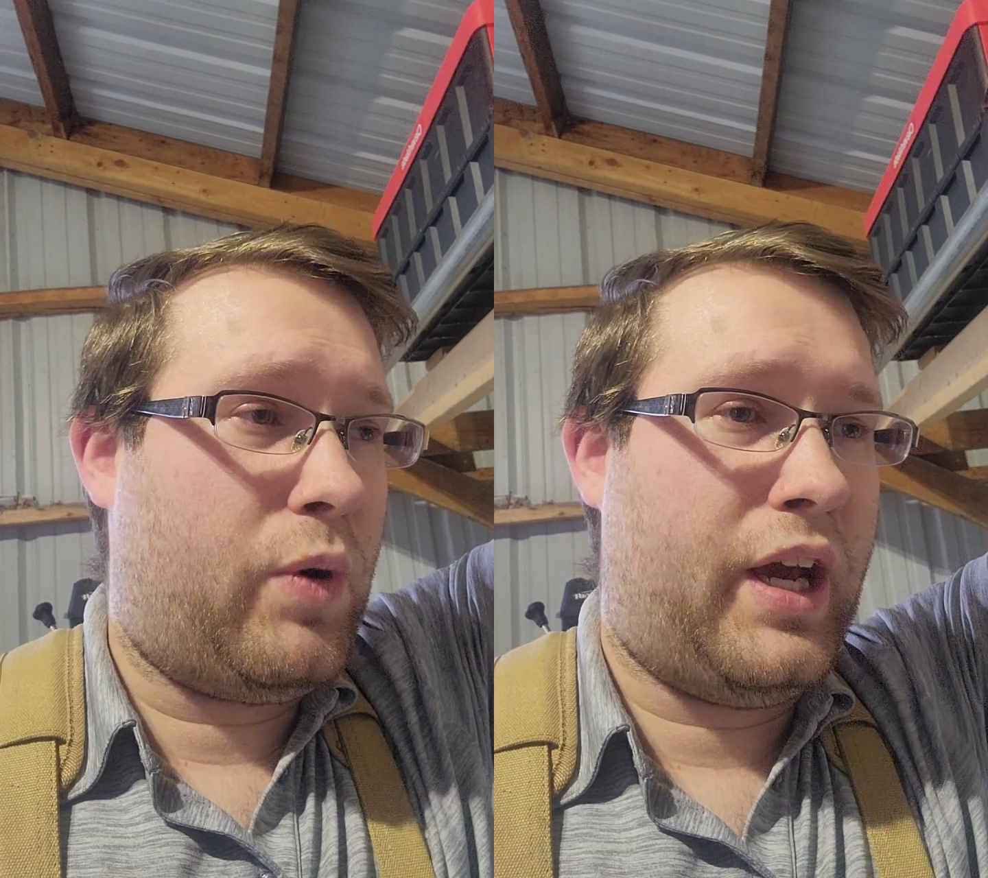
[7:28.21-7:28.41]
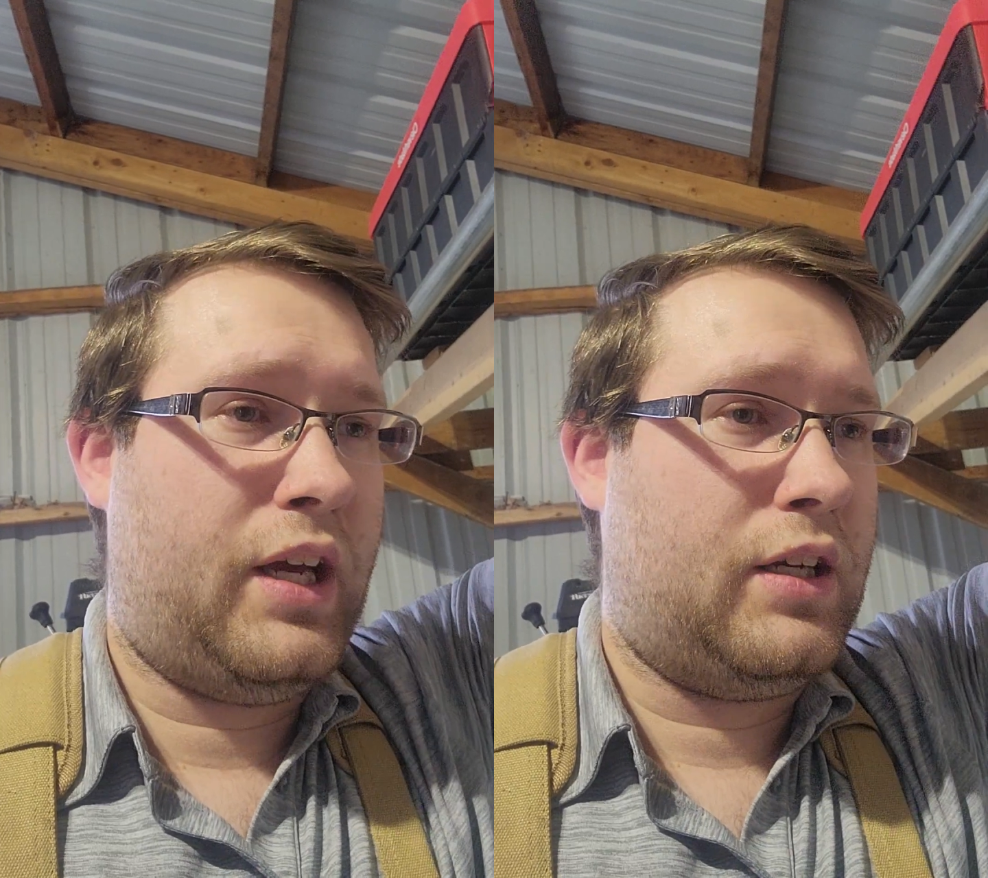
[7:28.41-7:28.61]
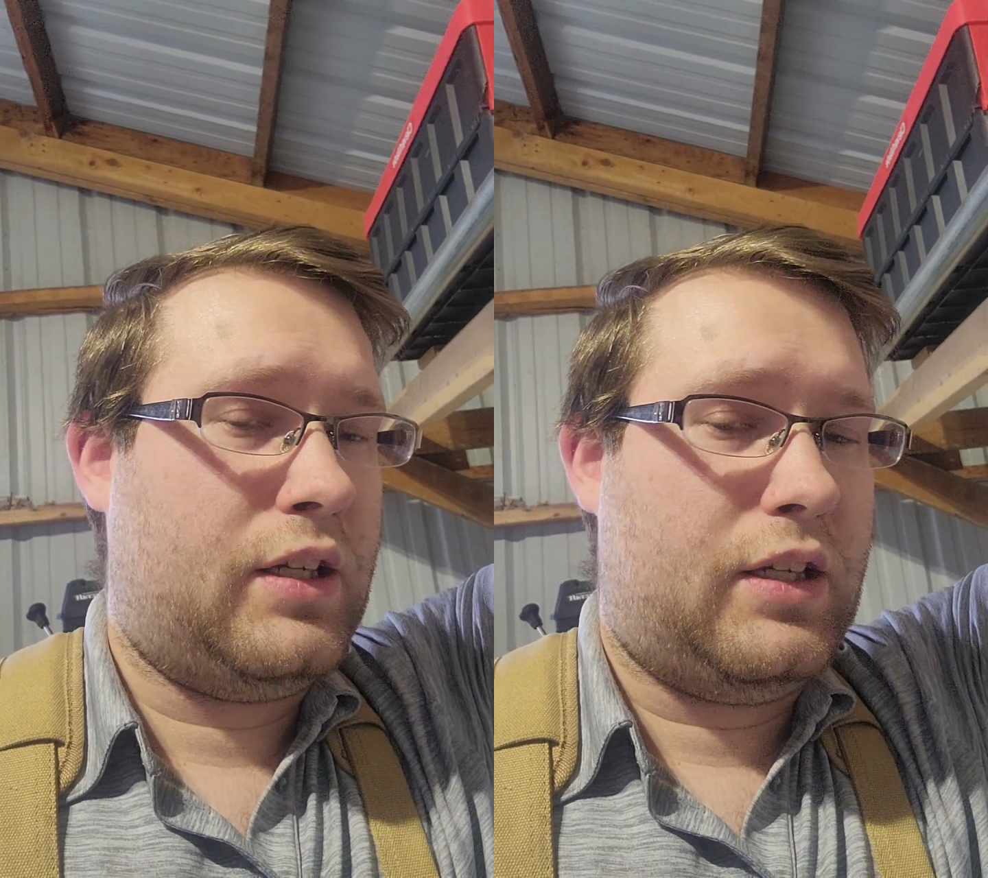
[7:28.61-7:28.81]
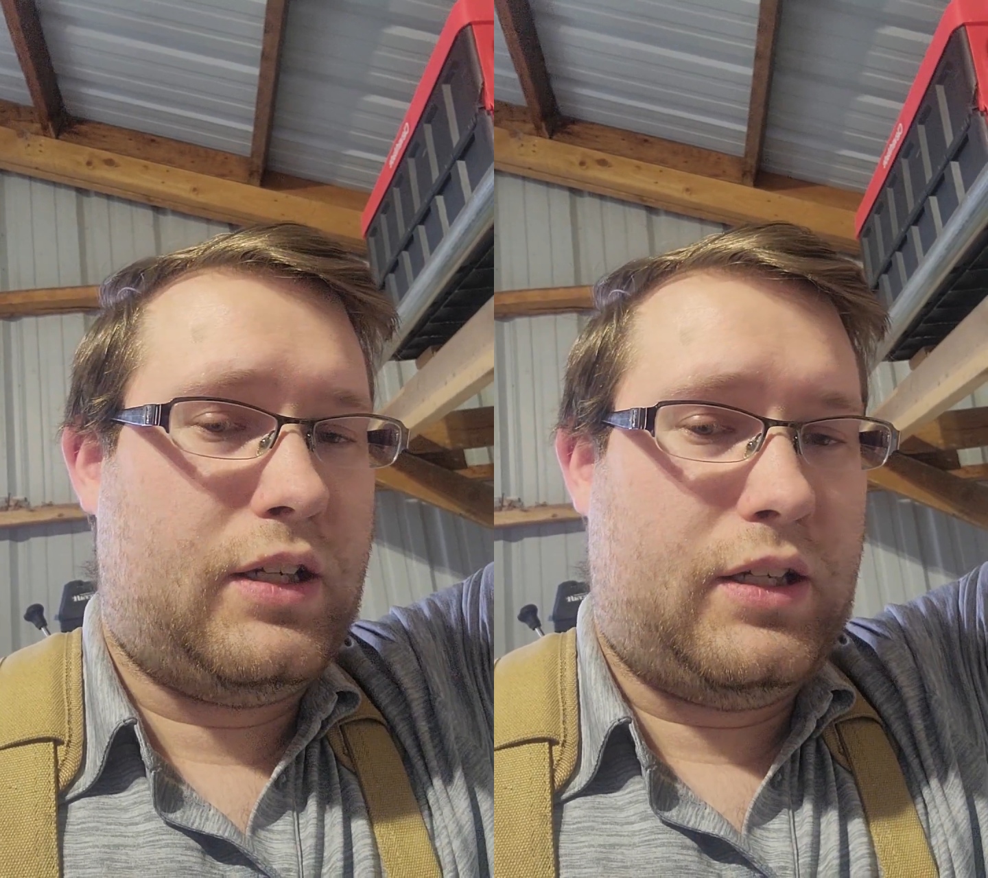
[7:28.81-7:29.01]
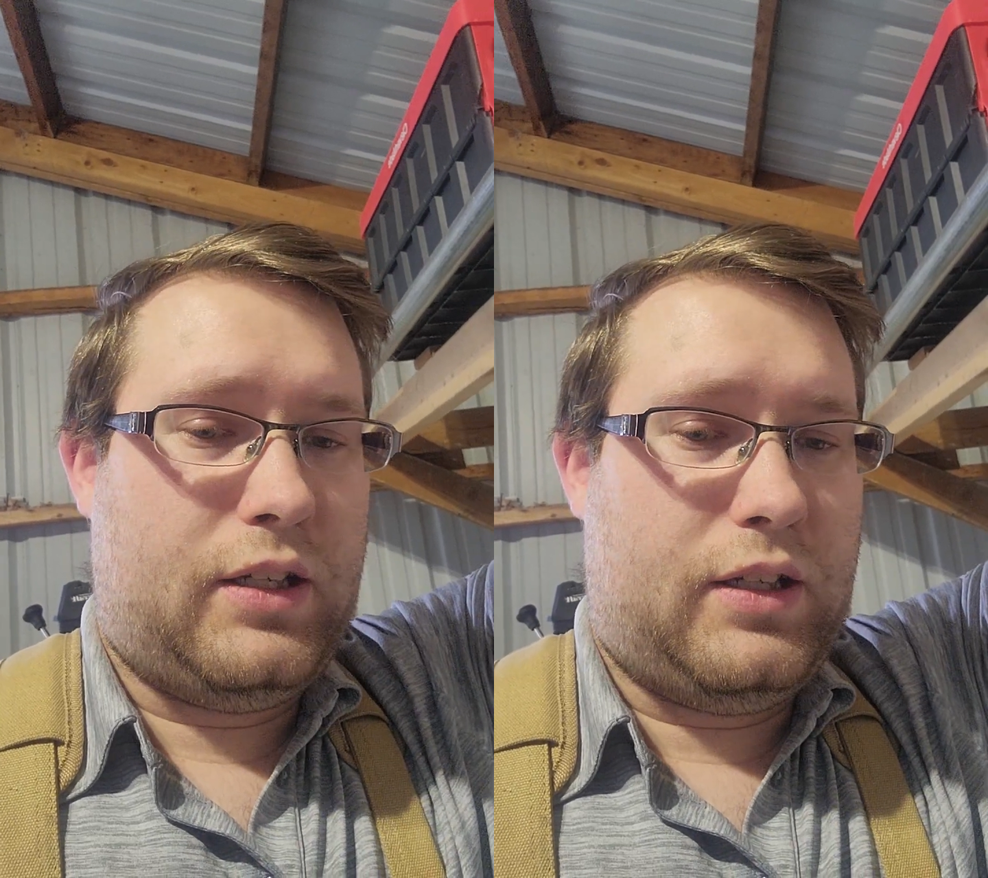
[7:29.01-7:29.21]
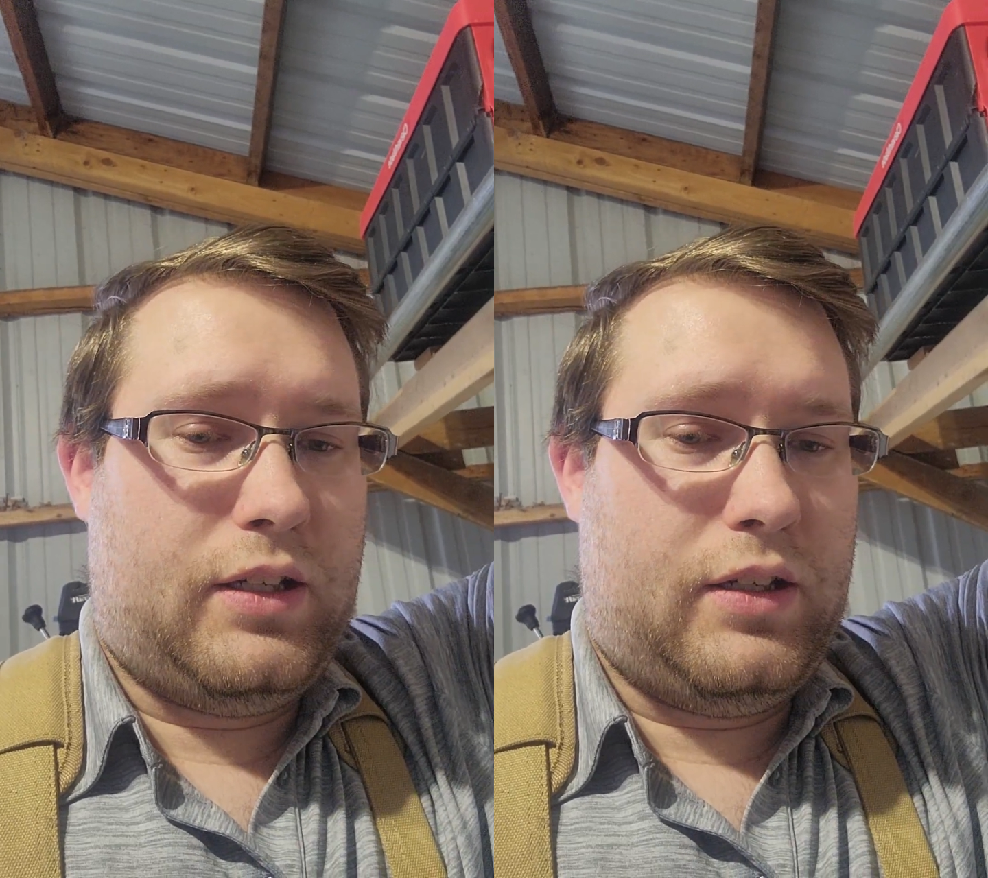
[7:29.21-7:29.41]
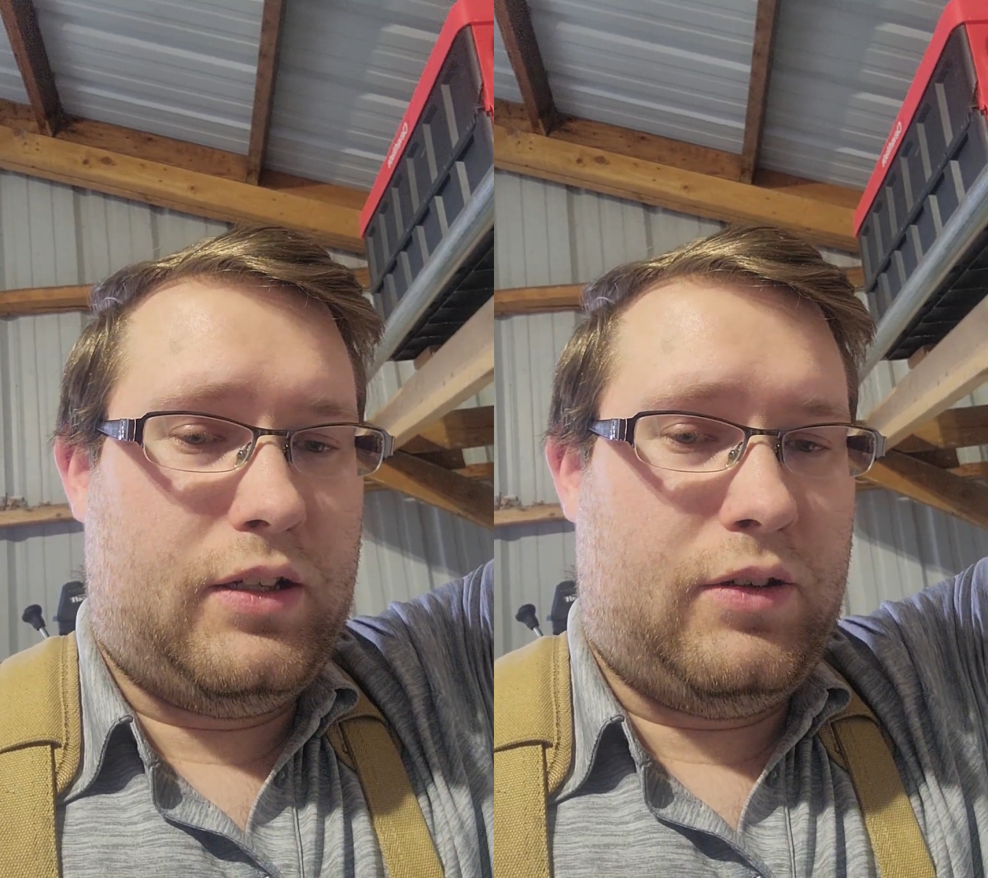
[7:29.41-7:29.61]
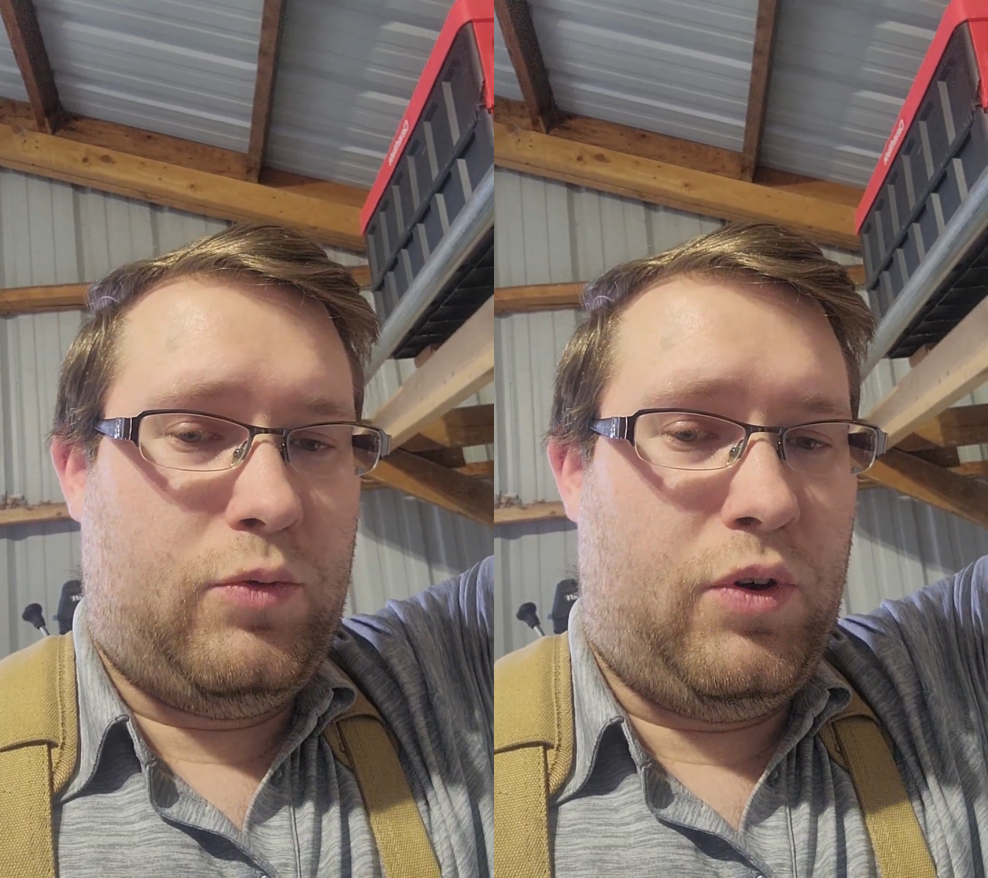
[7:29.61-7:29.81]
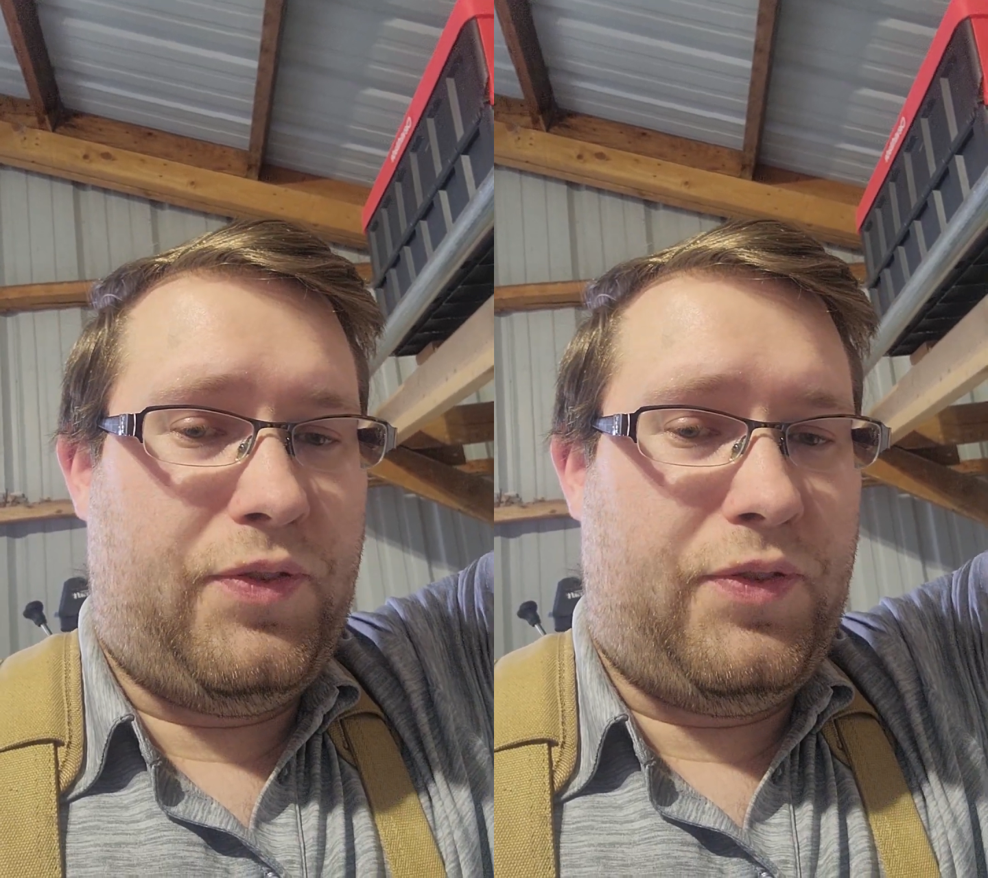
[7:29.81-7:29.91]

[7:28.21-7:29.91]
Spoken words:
way, we'll